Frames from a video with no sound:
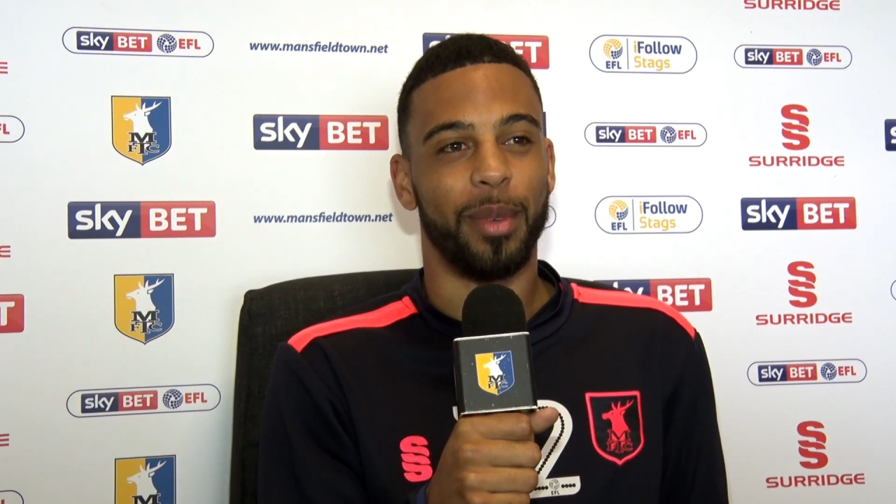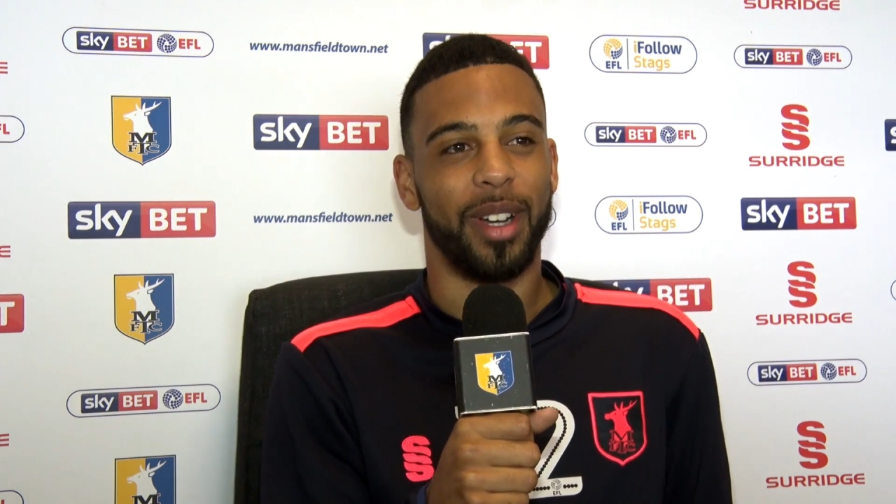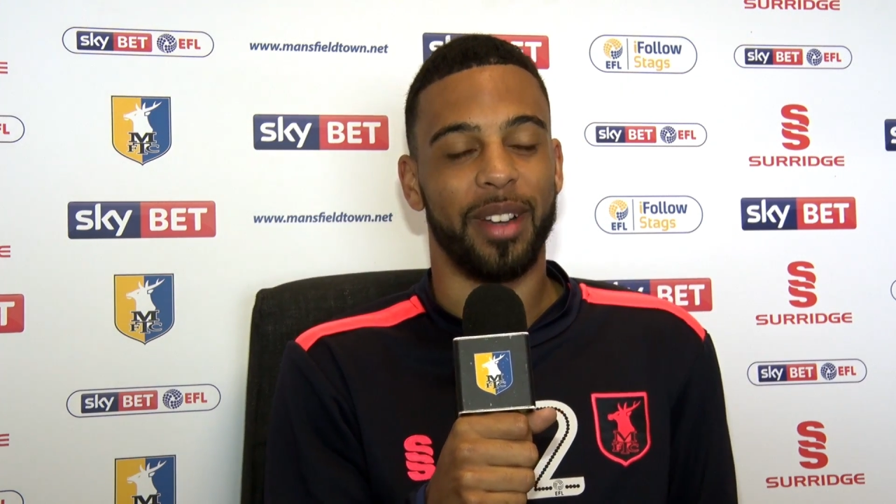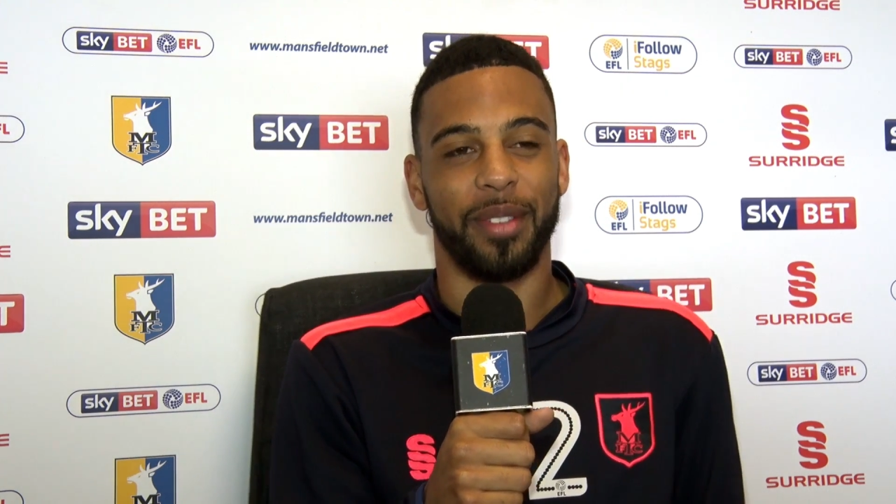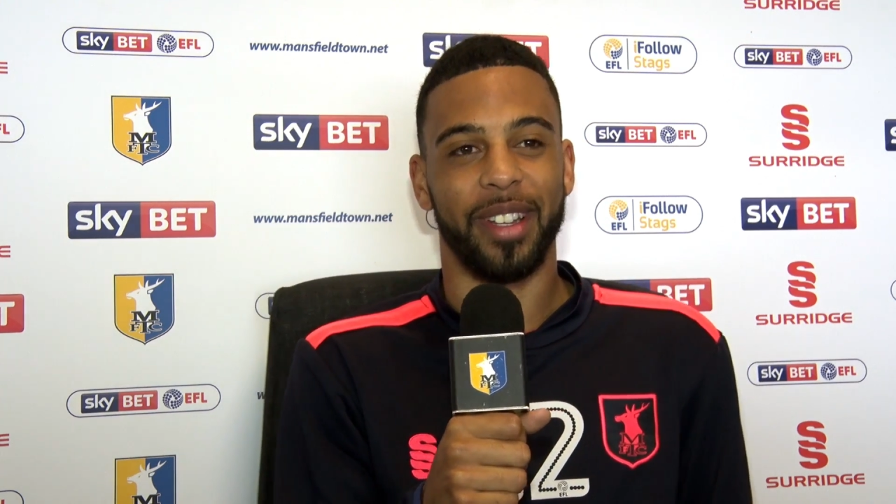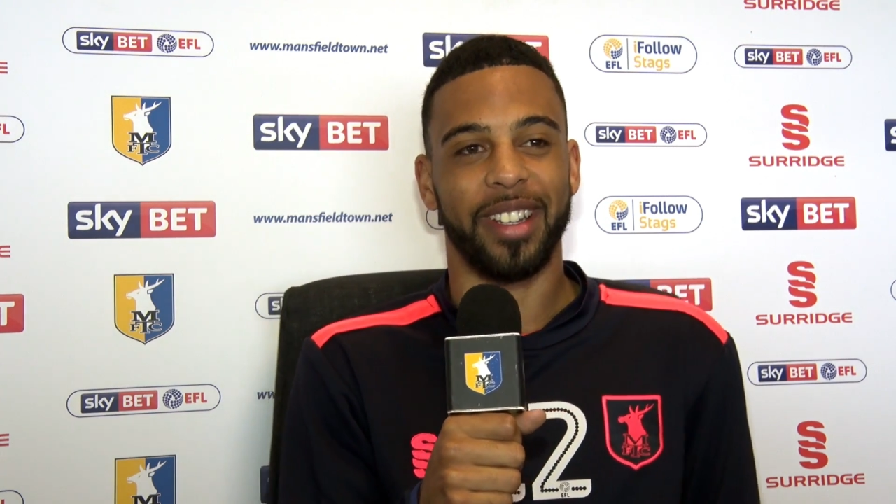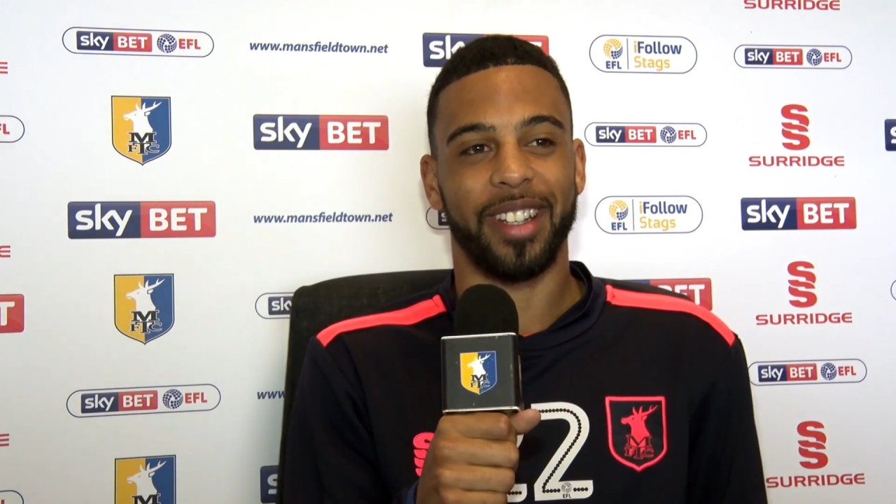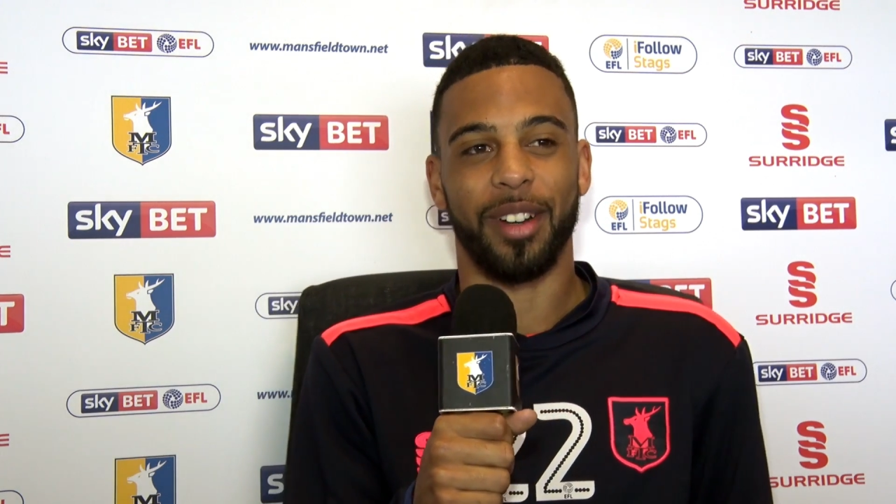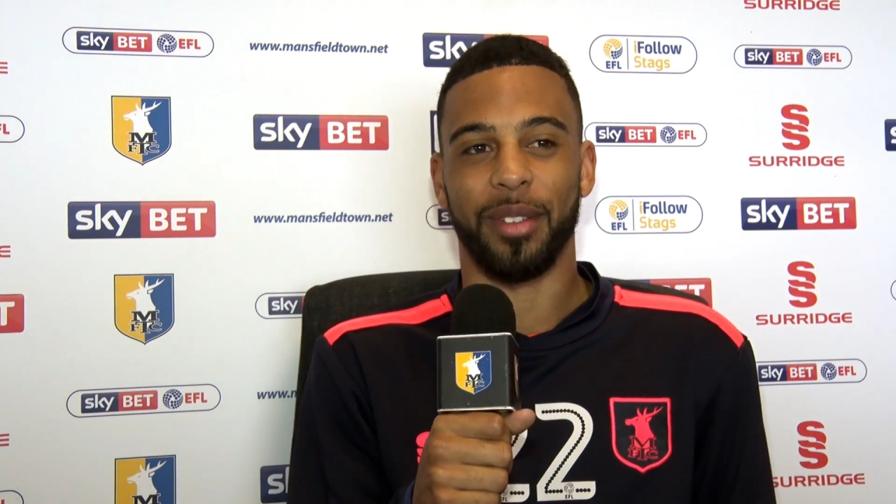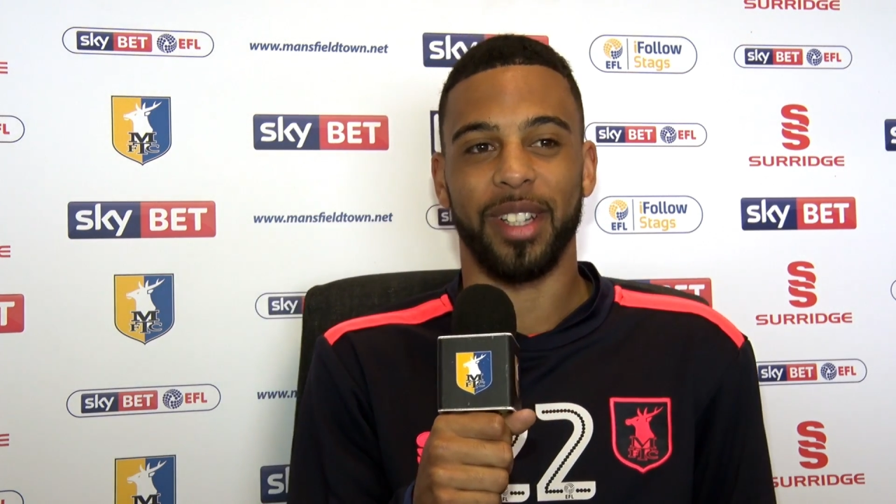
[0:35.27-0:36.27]
but I think
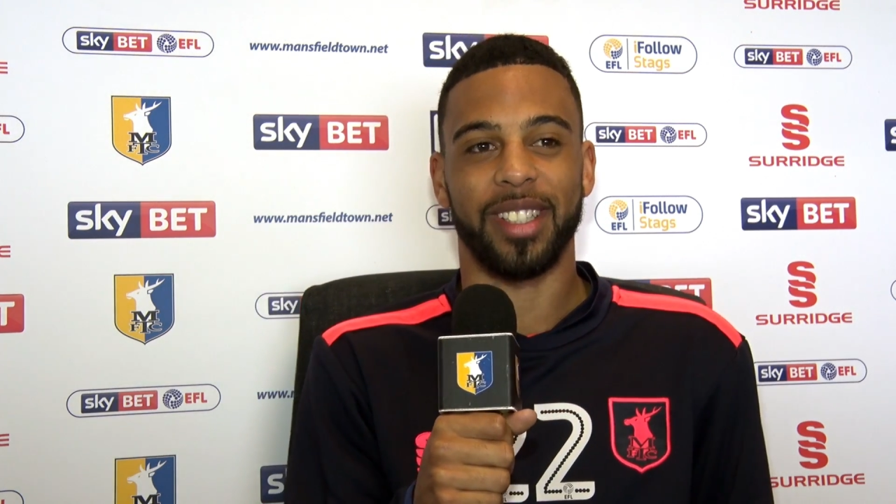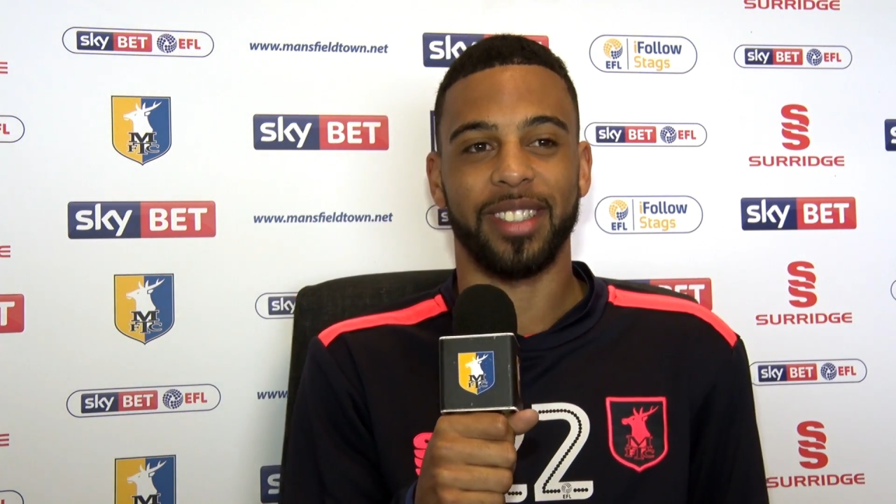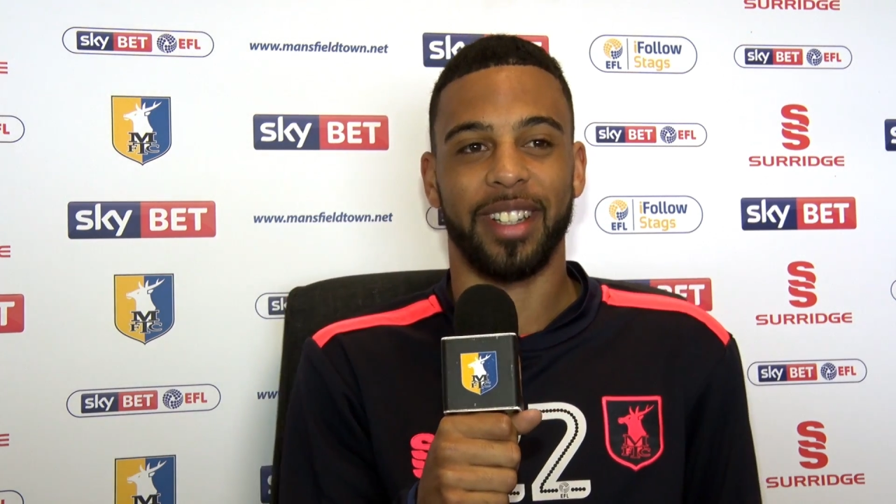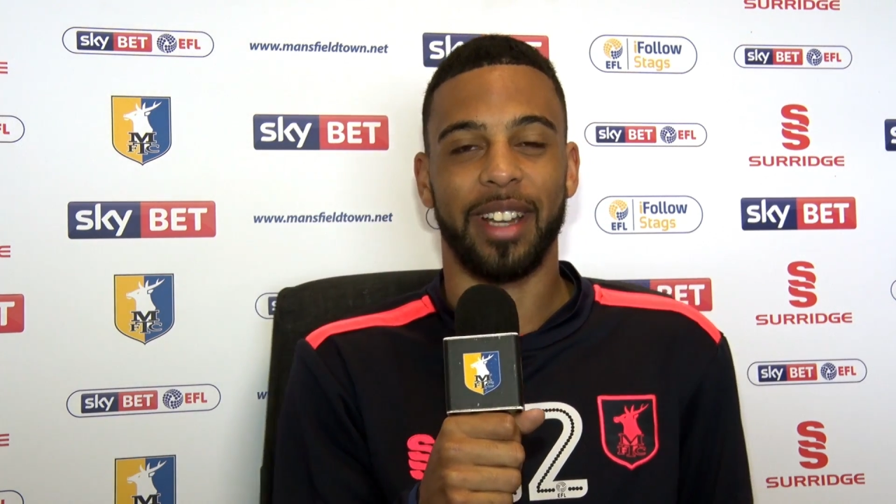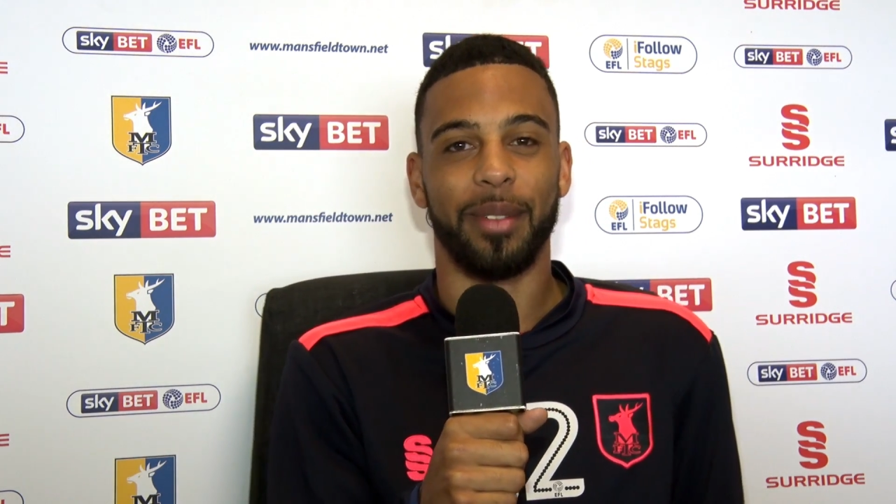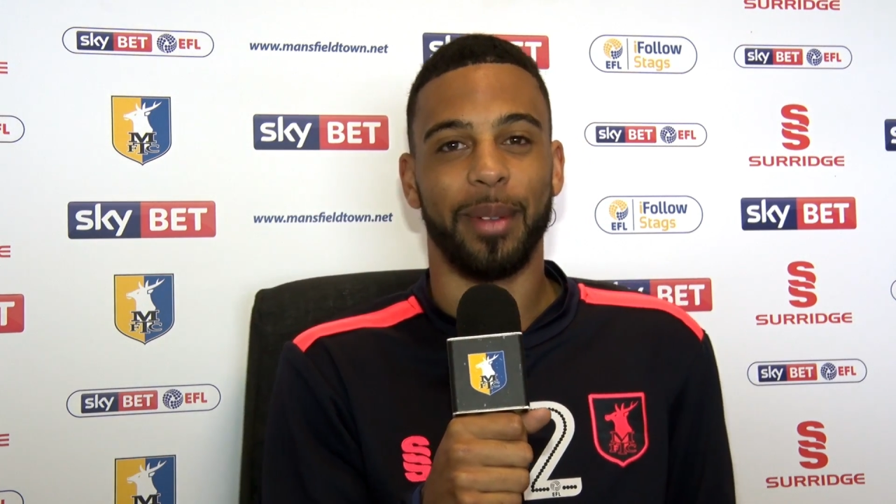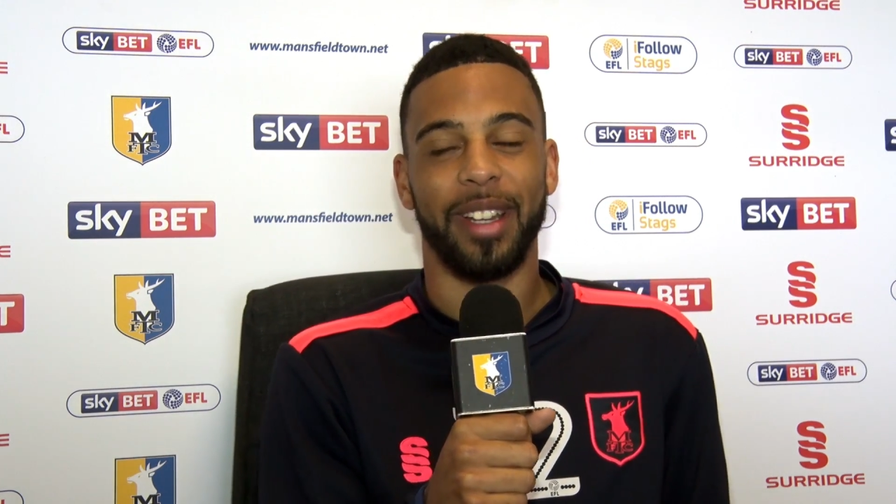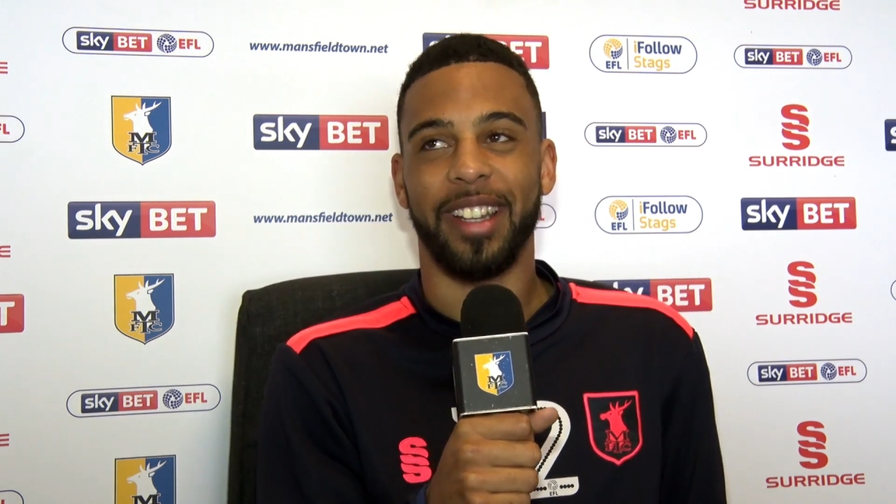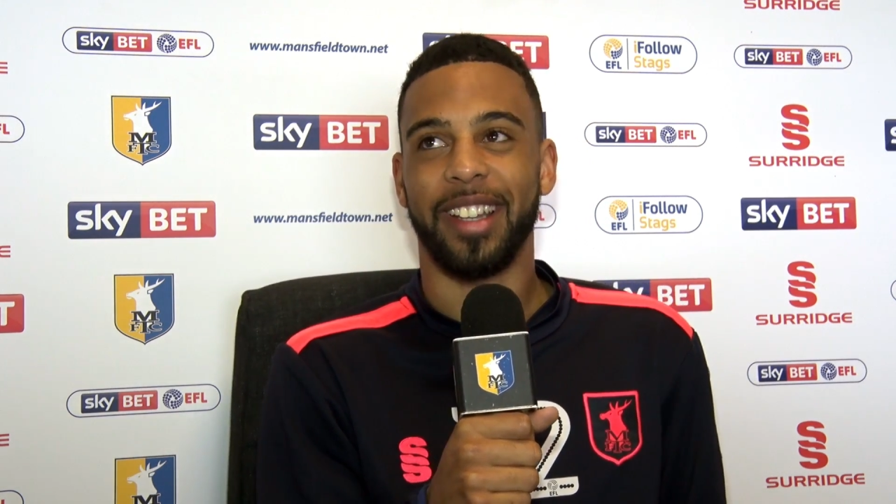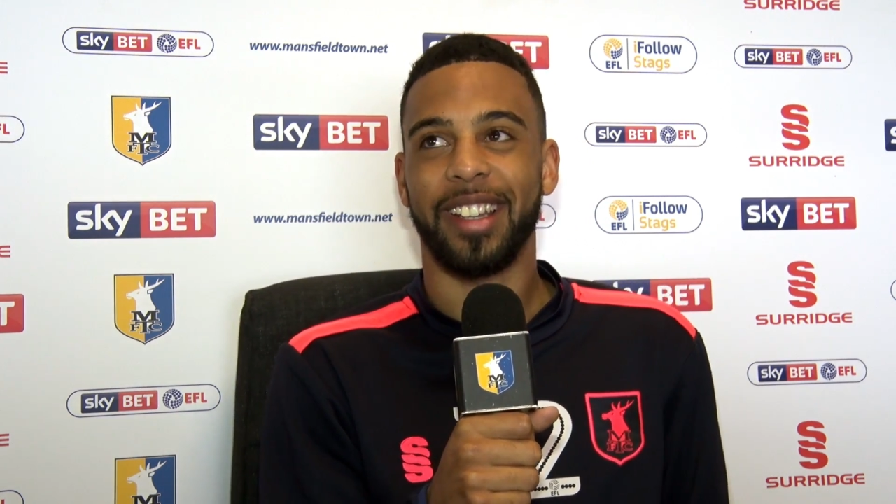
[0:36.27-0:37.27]
over distance I'd have him any day.